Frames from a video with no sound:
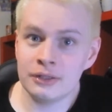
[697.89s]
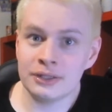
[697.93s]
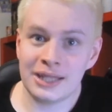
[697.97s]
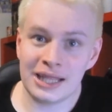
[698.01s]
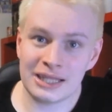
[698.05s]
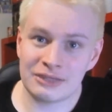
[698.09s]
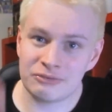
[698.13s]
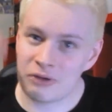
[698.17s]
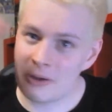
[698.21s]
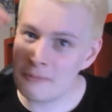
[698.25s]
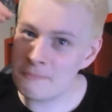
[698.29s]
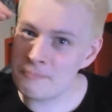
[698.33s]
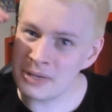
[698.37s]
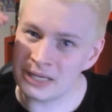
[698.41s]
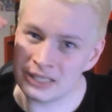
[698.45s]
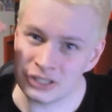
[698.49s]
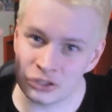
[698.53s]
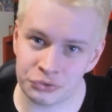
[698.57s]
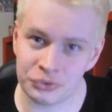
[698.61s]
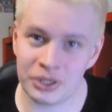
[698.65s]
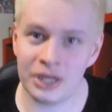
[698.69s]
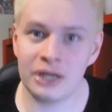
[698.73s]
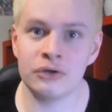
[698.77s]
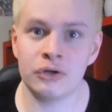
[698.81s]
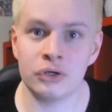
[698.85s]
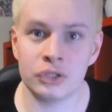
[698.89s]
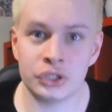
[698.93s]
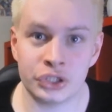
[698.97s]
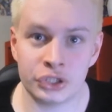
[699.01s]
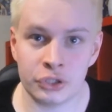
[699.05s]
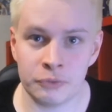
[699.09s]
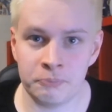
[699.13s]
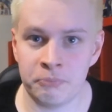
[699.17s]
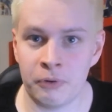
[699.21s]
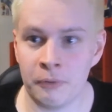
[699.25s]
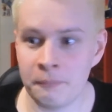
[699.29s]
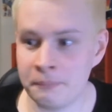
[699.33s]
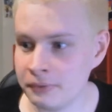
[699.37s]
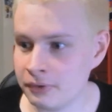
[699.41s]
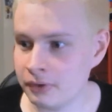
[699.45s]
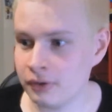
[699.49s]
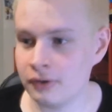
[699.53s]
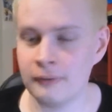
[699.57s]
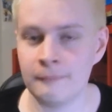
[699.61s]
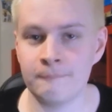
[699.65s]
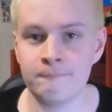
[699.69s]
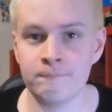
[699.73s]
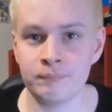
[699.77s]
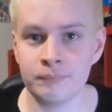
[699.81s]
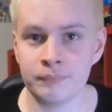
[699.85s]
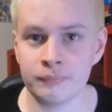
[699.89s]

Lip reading: That's why Ben Drown got so popular.